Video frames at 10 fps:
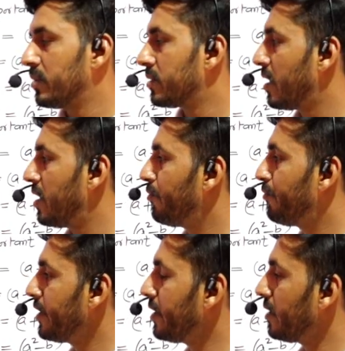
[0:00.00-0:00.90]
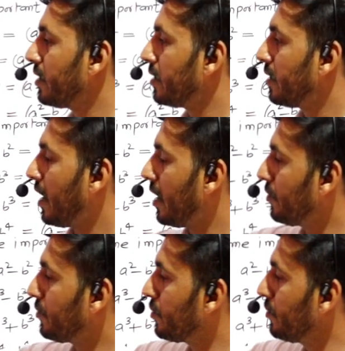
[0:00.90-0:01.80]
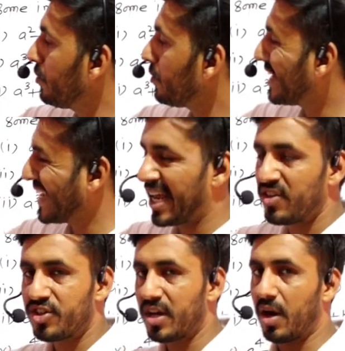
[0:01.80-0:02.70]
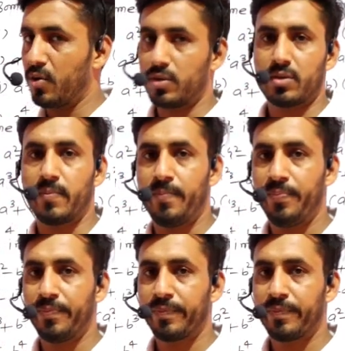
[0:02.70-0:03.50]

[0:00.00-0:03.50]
Then we have to cancel out